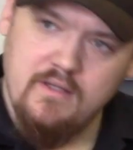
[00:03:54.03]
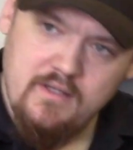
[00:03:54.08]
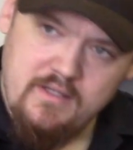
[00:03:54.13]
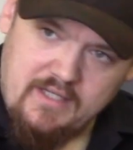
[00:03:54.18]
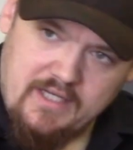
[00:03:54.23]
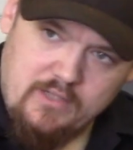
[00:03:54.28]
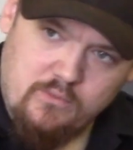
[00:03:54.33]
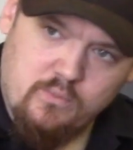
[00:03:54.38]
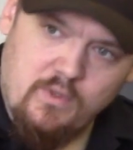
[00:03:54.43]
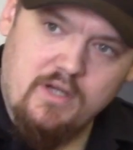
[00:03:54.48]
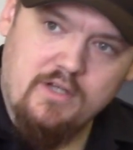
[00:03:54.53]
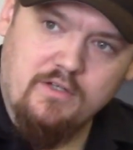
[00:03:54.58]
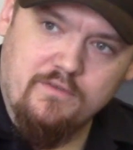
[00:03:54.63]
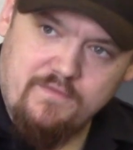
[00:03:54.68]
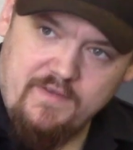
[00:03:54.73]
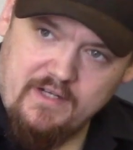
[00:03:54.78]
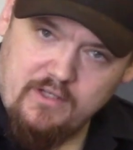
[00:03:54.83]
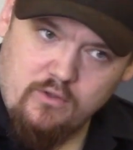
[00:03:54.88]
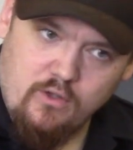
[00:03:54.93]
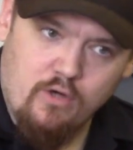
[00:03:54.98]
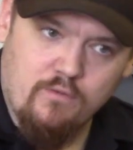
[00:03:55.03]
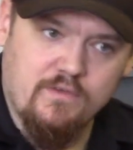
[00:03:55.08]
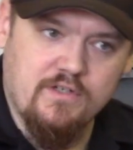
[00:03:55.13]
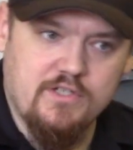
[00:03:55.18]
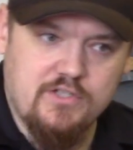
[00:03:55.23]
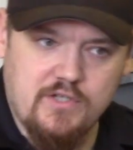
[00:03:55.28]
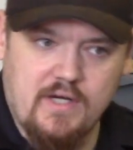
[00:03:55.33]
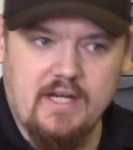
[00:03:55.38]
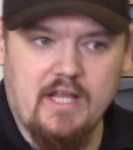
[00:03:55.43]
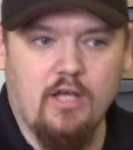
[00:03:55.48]
Kind of run your finger over
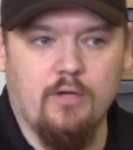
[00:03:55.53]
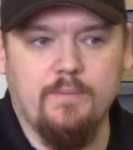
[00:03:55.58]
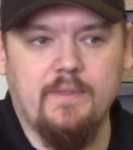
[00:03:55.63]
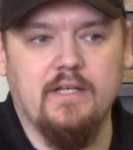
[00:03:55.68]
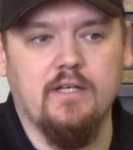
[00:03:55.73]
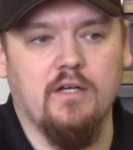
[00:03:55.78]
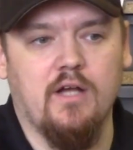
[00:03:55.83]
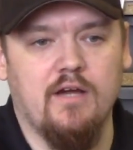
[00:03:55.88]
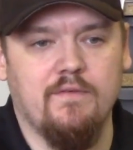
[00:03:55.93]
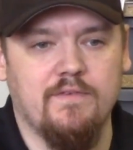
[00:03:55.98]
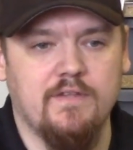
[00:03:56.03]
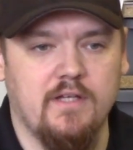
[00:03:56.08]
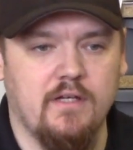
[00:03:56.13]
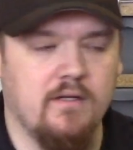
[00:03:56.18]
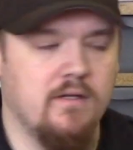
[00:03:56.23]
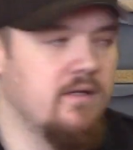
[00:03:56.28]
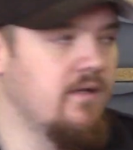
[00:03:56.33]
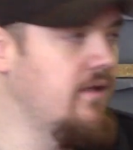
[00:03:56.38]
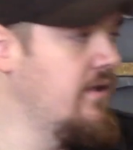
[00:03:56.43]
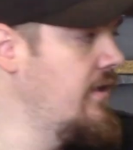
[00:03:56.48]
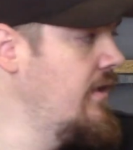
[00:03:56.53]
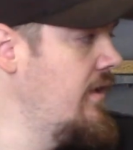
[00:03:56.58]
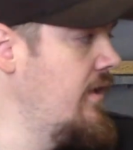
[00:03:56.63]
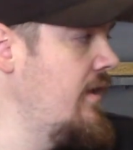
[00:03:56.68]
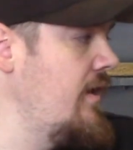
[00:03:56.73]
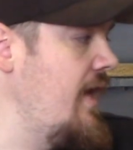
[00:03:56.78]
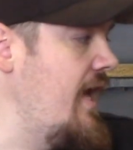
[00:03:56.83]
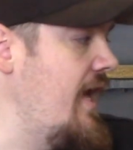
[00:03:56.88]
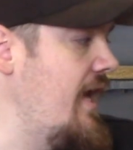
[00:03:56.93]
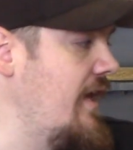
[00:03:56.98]
to try to help get it off of there.
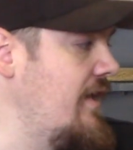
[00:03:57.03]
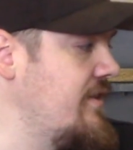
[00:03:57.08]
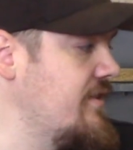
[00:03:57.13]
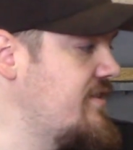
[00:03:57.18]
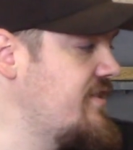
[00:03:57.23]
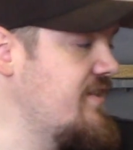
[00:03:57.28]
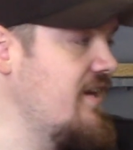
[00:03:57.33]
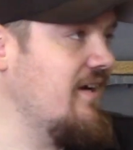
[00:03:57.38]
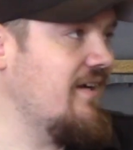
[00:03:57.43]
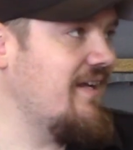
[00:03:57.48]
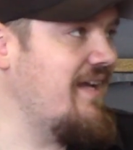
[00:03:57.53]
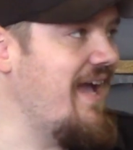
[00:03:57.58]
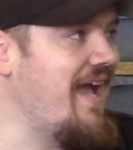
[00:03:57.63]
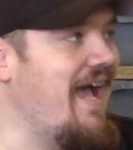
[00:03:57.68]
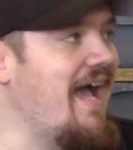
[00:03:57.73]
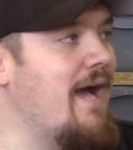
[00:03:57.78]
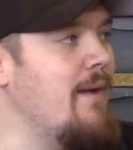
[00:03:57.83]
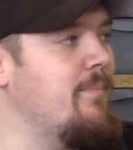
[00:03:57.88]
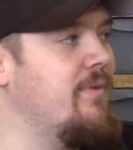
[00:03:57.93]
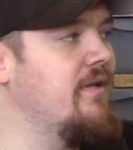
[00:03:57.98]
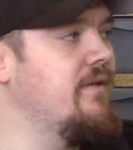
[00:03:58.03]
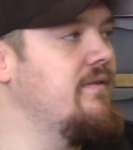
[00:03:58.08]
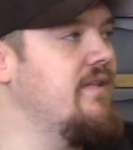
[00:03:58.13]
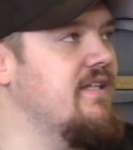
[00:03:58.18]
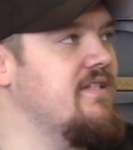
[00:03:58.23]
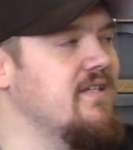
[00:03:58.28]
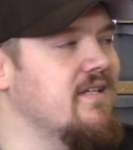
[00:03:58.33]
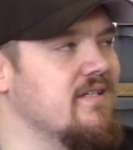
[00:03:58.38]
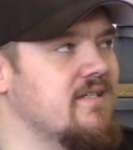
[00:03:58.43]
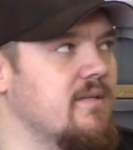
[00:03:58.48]
And a stuck cap.
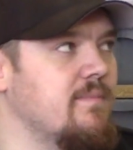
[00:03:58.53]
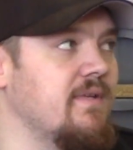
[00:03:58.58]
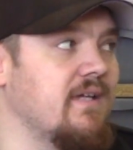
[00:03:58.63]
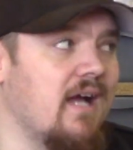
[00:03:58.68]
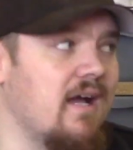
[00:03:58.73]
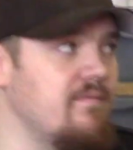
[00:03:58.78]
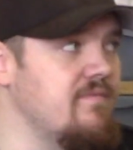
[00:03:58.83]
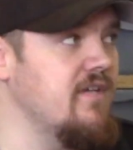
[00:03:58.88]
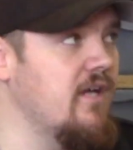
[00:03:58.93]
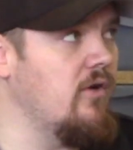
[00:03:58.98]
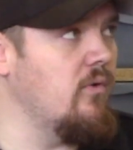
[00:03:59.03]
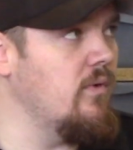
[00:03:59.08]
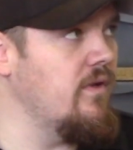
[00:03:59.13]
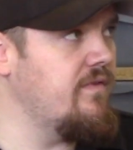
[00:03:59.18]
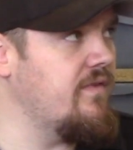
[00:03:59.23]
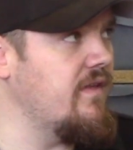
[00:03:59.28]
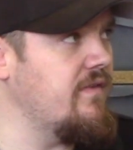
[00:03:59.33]
That's not something I've dealt with.